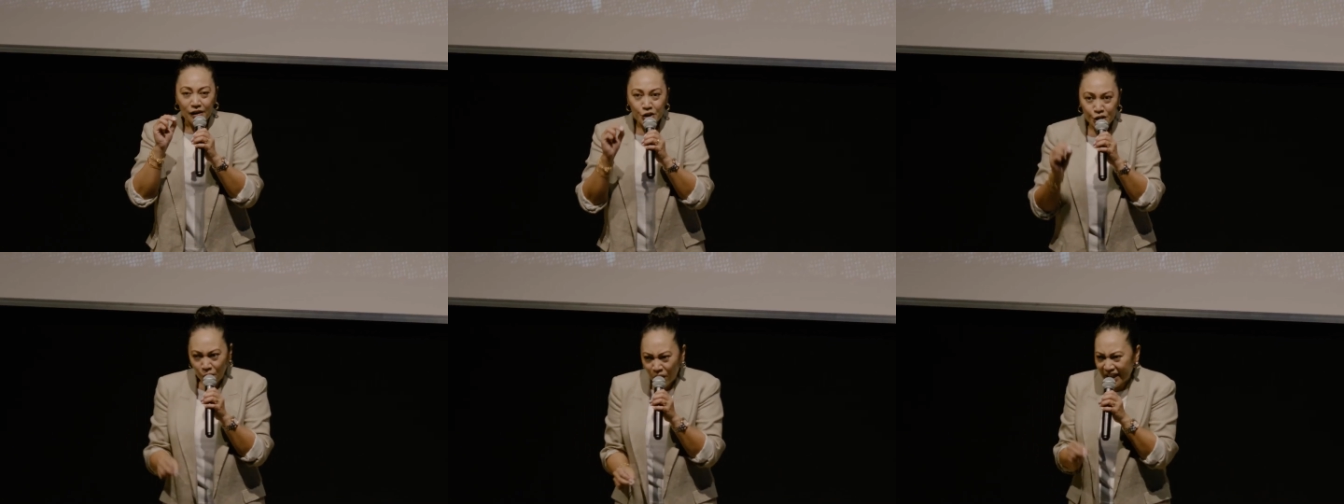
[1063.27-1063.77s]

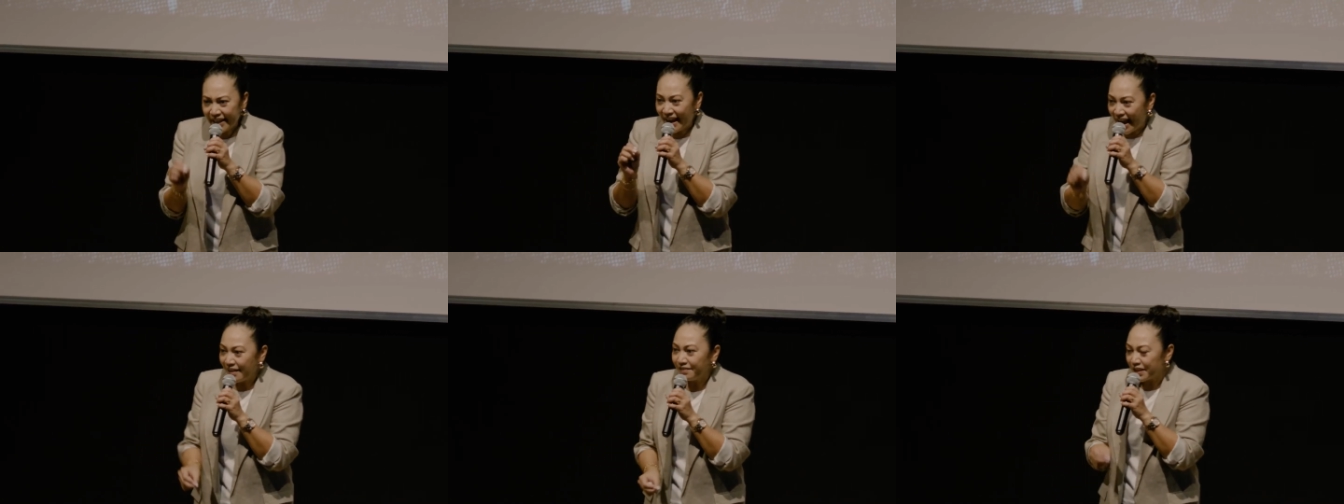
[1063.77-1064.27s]
shortly
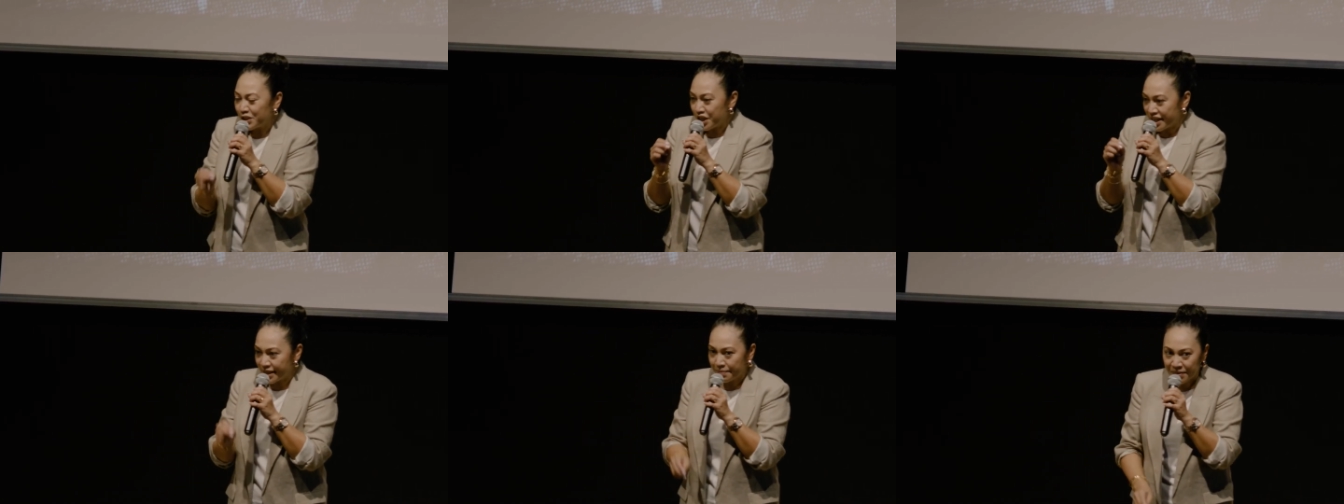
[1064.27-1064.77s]
after she
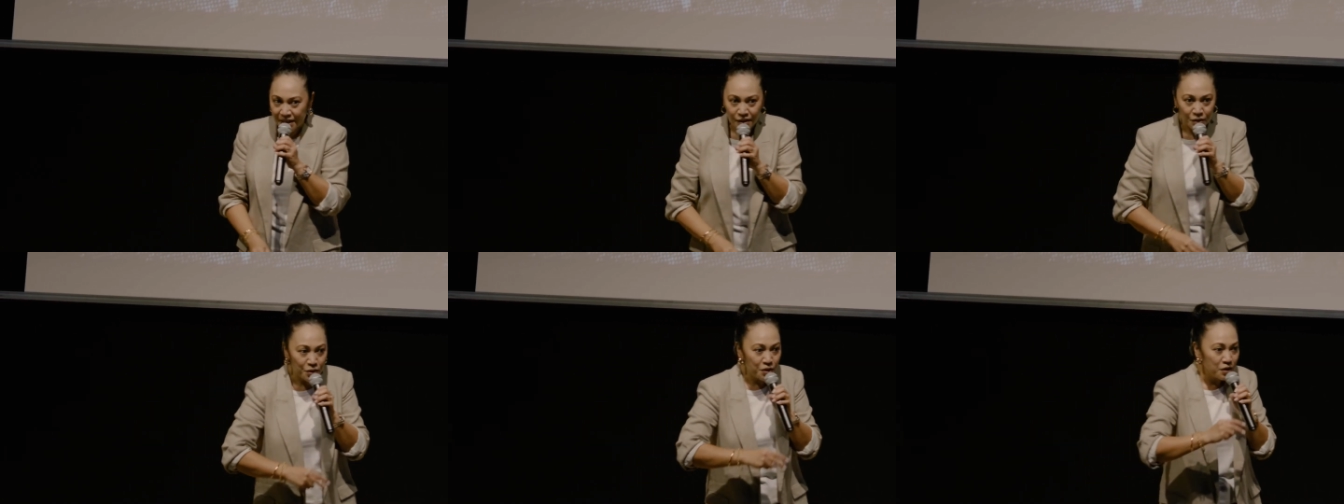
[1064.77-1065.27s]
submitted
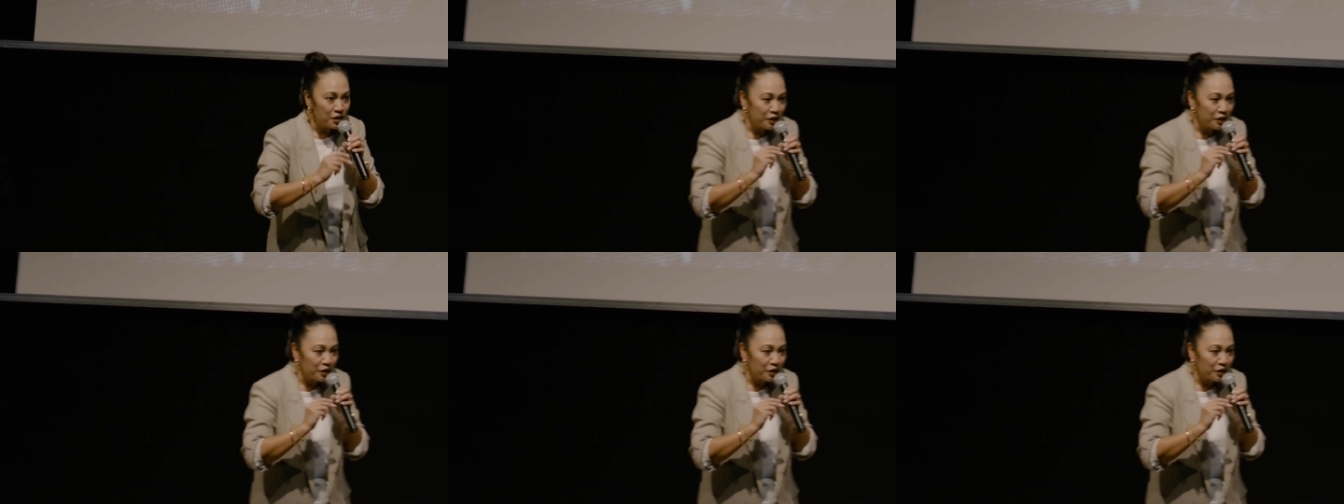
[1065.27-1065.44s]
all